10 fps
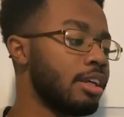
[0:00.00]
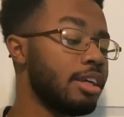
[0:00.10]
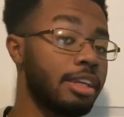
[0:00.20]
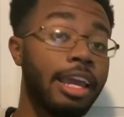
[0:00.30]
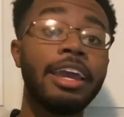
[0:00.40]

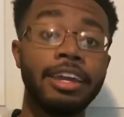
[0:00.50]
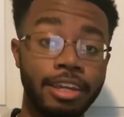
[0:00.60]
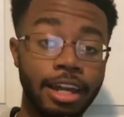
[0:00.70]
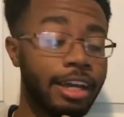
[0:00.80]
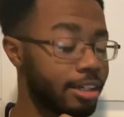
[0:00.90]
yeah,
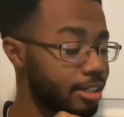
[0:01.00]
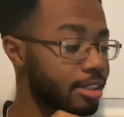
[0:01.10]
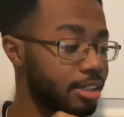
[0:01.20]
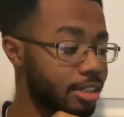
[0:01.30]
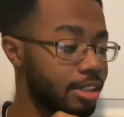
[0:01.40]
like,
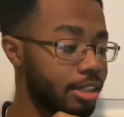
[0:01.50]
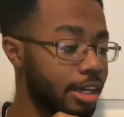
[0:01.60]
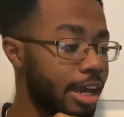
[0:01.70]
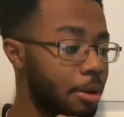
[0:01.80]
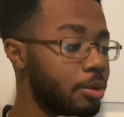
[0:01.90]
yeah,
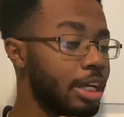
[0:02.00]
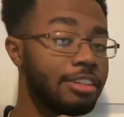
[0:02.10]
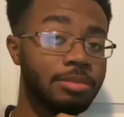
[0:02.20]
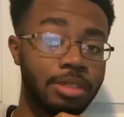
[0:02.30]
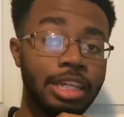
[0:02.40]
I want to get
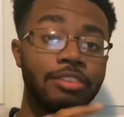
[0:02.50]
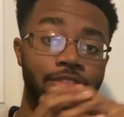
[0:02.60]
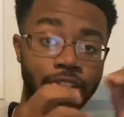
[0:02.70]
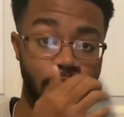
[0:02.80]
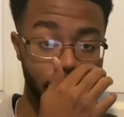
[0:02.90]
some heat for
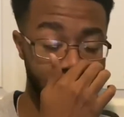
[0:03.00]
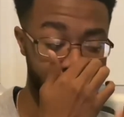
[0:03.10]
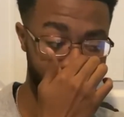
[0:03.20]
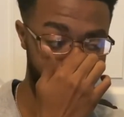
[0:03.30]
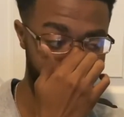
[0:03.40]
y'all, man.
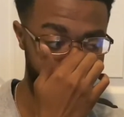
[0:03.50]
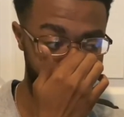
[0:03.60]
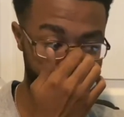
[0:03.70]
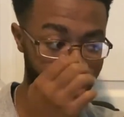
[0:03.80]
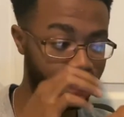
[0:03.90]

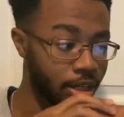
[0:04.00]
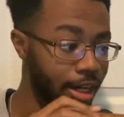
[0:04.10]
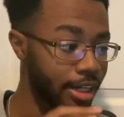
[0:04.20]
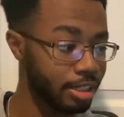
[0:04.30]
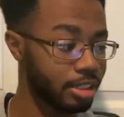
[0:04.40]
So,
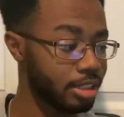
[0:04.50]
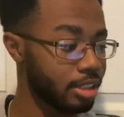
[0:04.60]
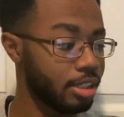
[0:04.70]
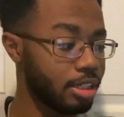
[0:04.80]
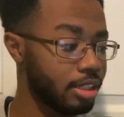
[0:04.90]
like,
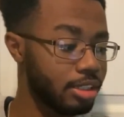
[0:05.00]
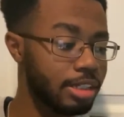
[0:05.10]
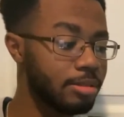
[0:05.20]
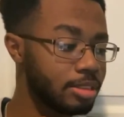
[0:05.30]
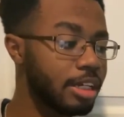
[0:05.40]
you
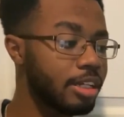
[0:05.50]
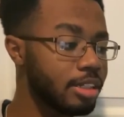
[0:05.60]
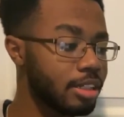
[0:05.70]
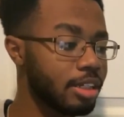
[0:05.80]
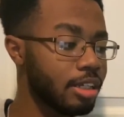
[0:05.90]
know what I'm saying?
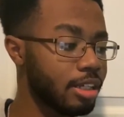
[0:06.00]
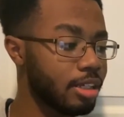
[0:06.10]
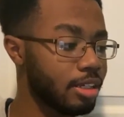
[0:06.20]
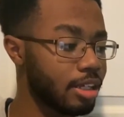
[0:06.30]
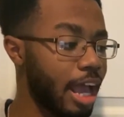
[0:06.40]

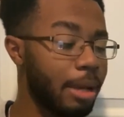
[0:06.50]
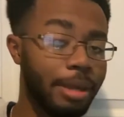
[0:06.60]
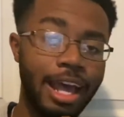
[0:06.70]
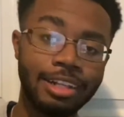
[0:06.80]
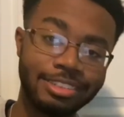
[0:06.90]
I can be
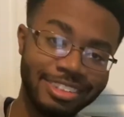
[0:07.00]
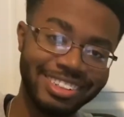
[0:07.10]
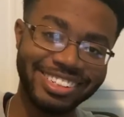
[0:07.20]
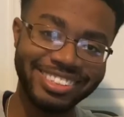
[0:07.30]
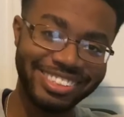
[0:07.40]
added to the
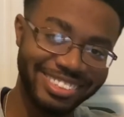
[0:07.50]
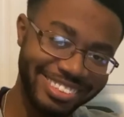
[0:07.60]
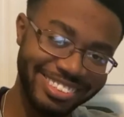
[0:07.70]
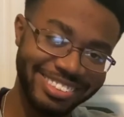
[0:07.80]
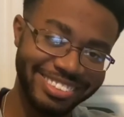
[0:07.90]
list.
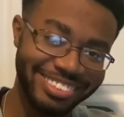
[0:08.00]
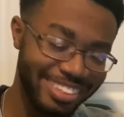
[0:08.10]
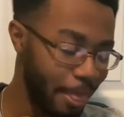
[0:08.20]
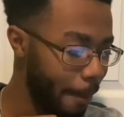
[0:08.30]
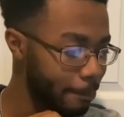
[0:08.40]

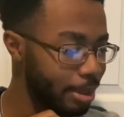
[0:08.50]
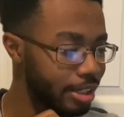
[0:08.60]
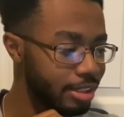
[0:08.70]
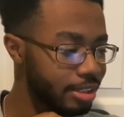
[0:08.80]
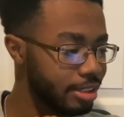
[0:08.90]
But,
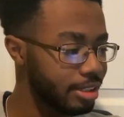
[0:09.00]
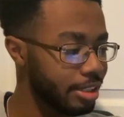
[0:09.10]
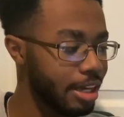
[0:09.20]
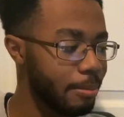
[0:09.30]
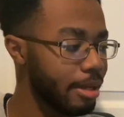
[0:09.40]

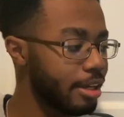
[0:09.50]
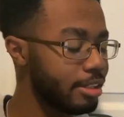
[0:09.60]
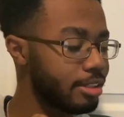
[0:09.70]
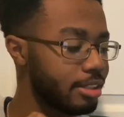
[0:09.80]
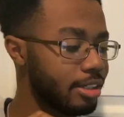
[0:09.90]
yeah, man,
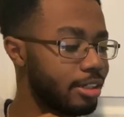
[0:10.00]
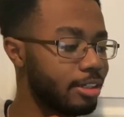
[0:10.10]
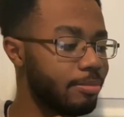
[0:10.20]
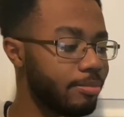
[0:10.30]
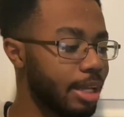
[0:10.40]

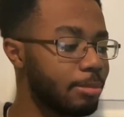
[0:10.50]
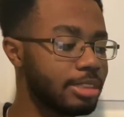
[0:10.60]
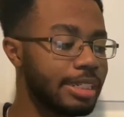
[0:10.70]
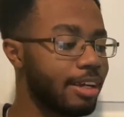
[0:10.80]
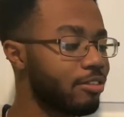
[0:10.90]
I'm going to
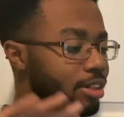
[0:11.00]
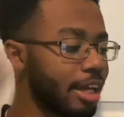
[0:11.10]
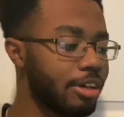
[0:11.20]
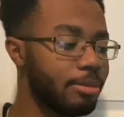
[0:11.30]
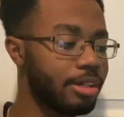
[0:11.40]
say that for
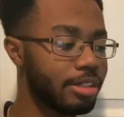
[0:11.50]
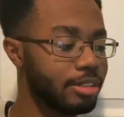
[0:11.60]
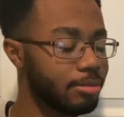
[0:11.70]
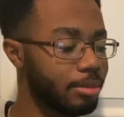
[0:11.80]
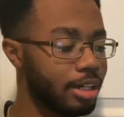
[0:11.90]
later, man.
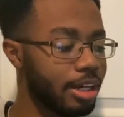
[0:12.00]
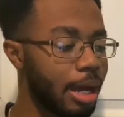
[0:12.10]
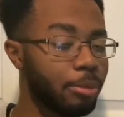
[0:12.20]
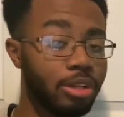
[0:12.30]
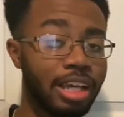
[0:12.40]
But I'm
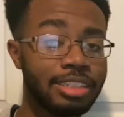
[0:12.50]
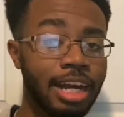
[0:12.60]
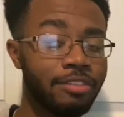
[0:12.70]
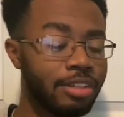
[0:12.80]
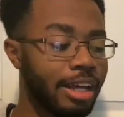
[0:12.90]
really
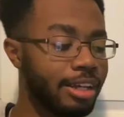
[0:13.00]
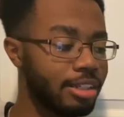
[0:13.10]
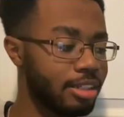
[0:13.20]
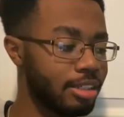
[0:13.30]
excited for that.